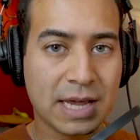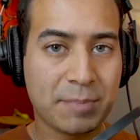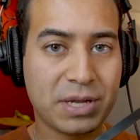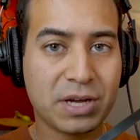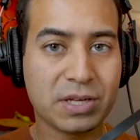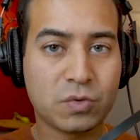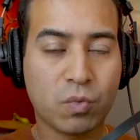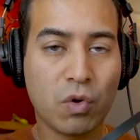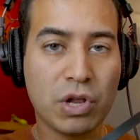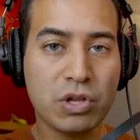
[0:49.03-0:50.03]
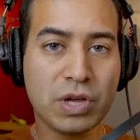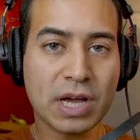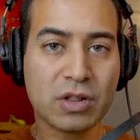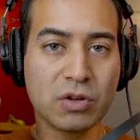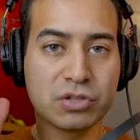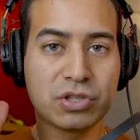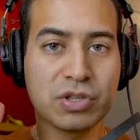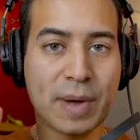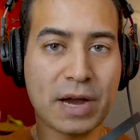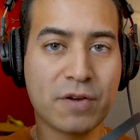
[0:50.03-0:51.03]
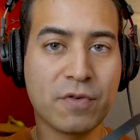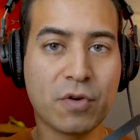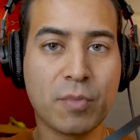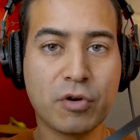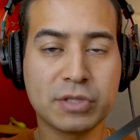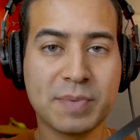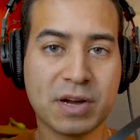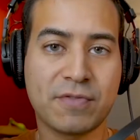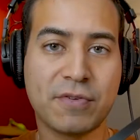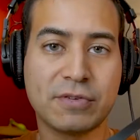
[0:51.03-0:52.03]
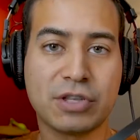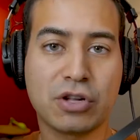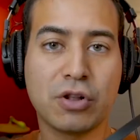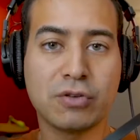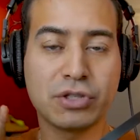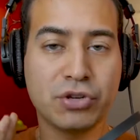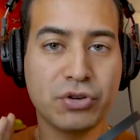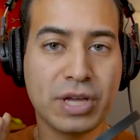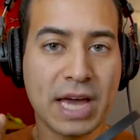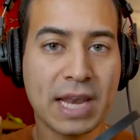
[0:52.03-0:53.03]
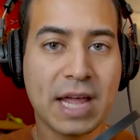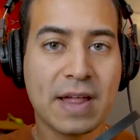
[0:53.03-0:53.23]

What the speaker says: because when you get closer to the microphone, most microphones, the closer you get,